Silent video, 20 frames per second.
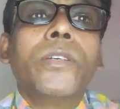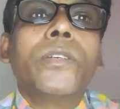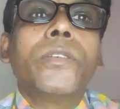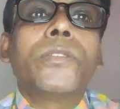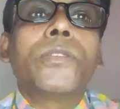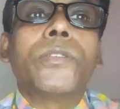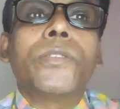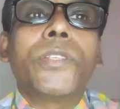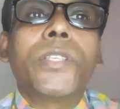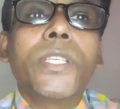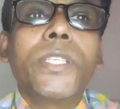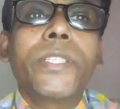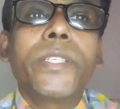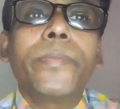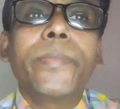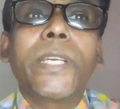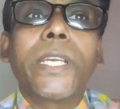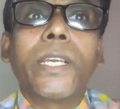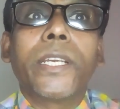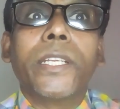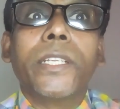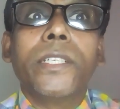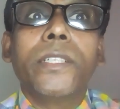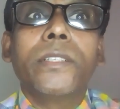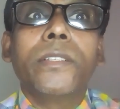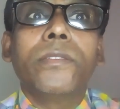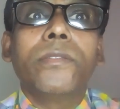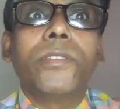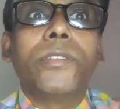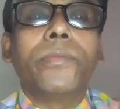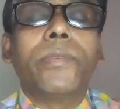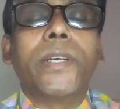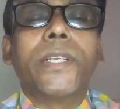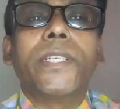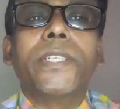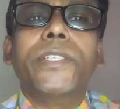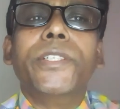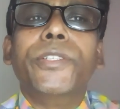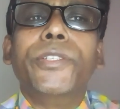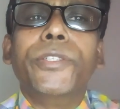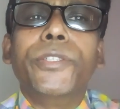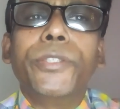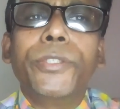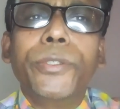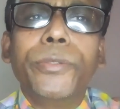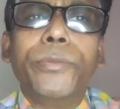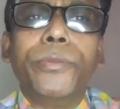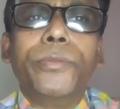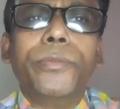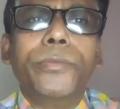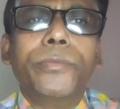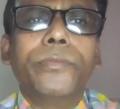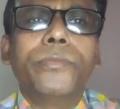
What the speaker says: So systemic again divided into two: